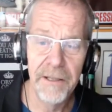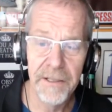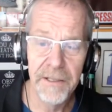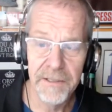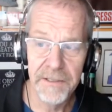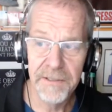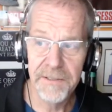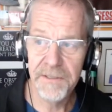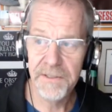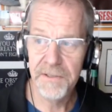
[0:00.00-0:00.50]

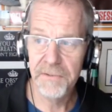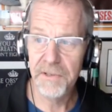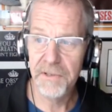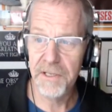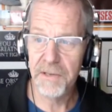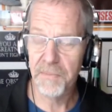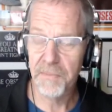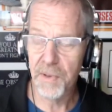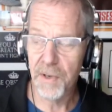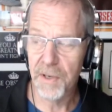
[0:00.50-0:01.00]
This is really
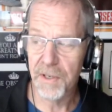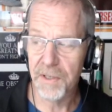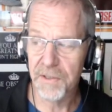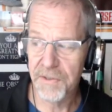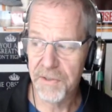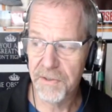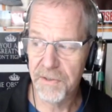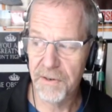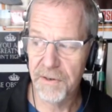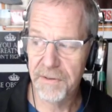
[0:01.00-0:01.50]
important.
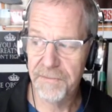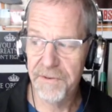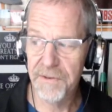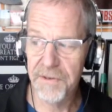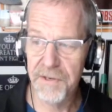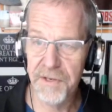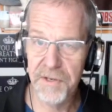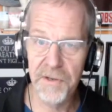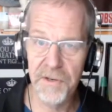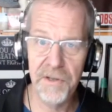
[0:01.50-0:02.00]
So if your
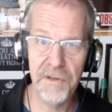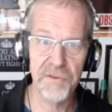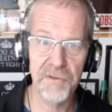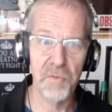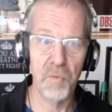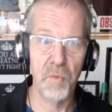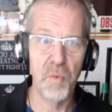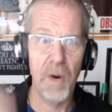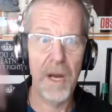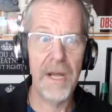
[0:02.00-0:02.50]
studio's
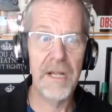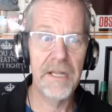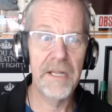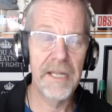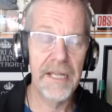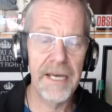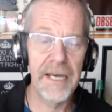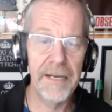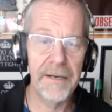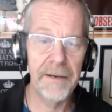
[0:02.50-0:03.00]
well
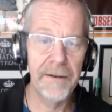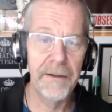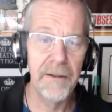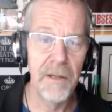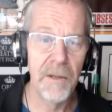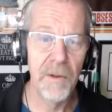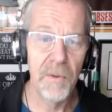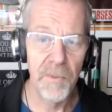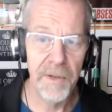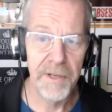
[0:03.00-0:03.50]
lit
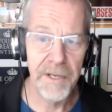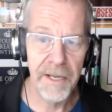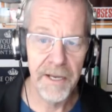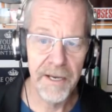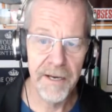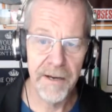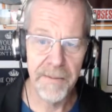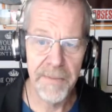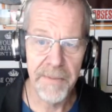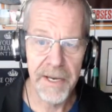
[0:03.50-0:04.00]
when they
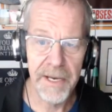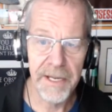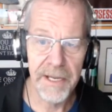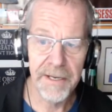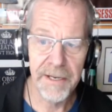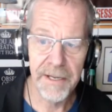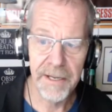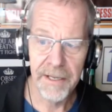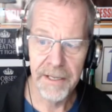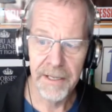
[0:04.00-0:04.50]
come
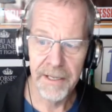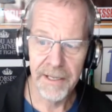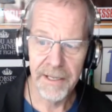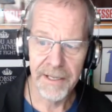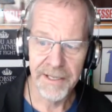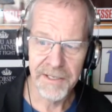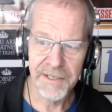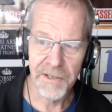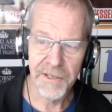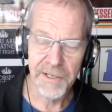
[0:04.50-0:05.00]
in,
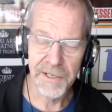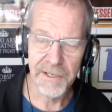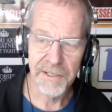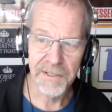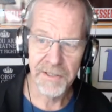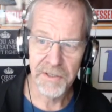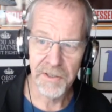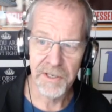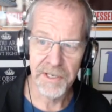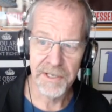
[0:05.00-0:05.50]
it's going to
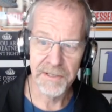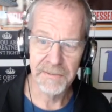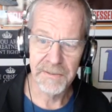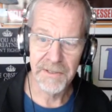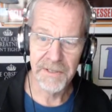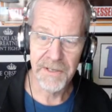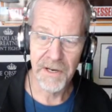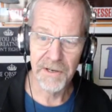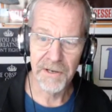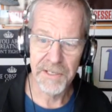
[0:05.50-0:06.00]
sort of
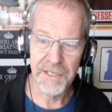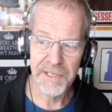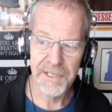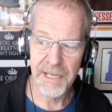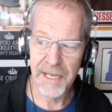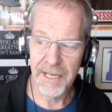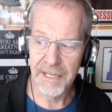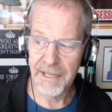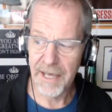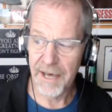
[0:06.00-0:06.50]
start to
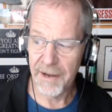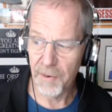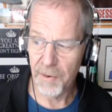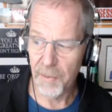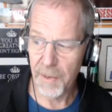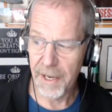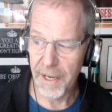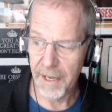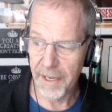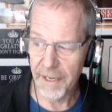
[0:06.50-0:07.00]
take that
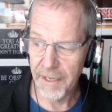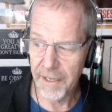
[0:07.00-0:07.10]
away.